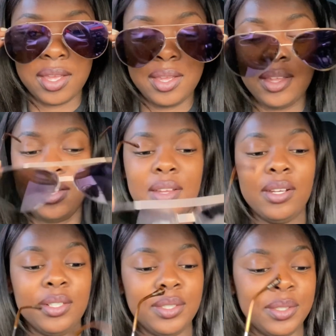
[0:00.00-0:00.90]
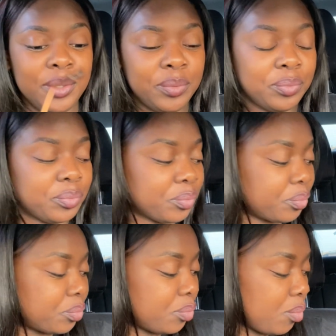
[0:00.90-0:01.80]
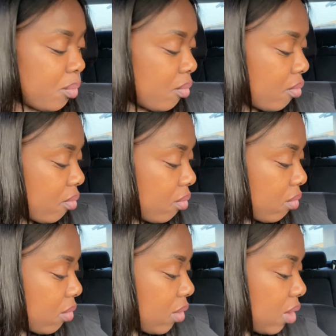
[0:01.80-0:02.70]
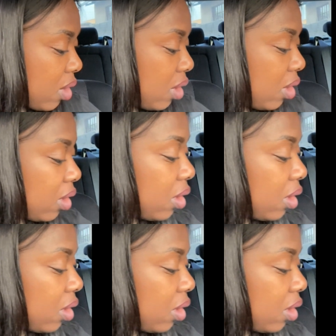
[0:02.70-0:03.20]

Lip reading: Nobody speaks.